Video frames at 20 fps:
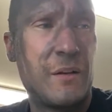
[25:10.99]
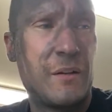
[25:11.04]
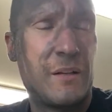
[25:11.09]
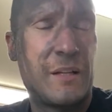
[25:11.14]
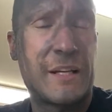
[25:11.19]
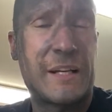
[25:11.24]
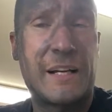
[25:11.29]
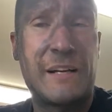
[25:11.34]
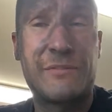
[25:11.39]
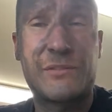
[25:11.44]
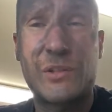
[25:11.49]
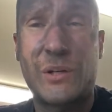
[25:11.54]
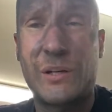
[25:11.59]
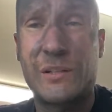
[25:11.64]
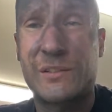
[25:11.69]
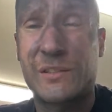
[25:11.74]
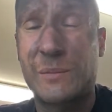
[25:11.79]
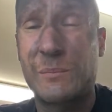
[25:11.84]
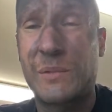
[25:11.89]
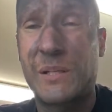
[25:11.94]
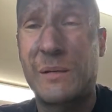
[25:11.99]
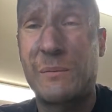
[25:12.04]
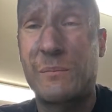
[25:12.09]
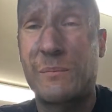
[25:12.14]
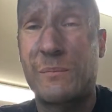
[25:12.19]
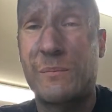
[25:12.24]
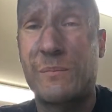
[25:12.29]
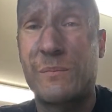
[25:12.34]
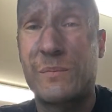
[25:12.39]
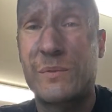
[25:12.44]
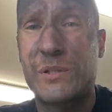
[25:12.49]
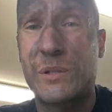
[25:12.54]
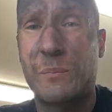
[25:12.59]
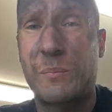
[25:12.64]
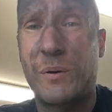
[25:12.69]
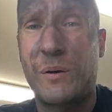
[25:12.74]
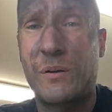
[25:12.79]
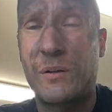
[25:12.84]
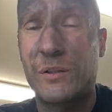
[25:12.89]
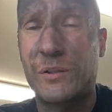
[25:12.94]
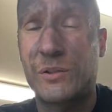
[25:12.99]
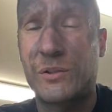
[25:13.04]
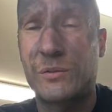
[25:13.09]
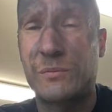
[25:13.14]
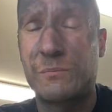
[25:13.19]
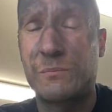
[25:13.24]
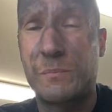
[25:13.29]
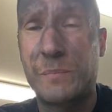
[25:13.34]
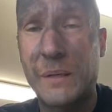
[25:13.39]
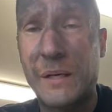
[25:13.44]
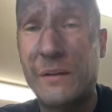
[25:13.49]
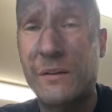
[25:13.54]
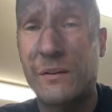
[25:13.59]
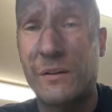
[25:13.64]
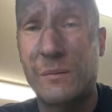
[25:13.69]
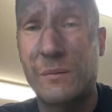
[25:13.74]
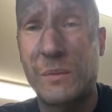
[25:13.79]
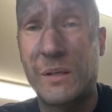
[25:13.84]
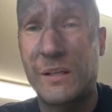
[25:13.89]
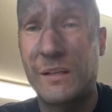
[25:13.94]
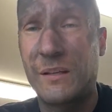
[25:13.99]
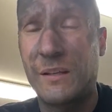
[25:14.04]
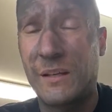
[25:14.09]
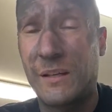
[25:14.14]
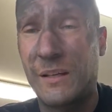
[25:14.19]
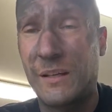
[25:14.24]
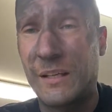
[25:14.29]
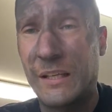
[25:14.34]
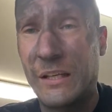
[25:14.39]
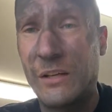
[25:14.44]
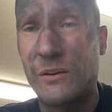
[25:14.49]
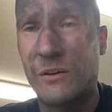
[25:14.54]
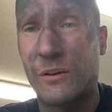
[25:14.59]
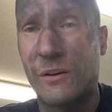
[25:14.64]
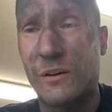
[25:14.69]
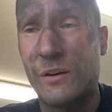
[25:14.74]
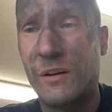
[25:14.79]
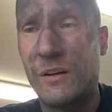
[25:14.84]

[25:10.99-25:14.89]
like, I've taught some of them to polish better than me in a year.